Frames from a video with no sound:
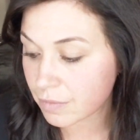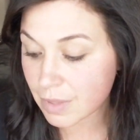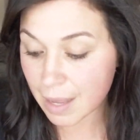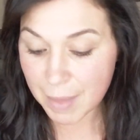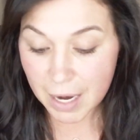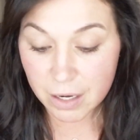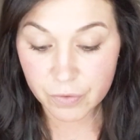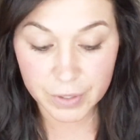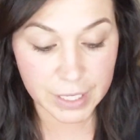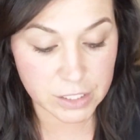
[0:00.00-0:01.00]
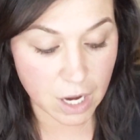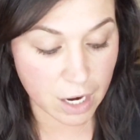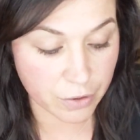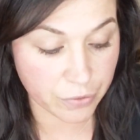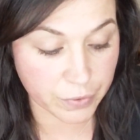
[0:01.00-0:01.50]
I'm not going to really
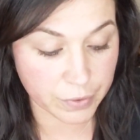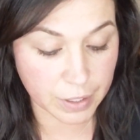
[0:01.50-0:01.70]
talk through a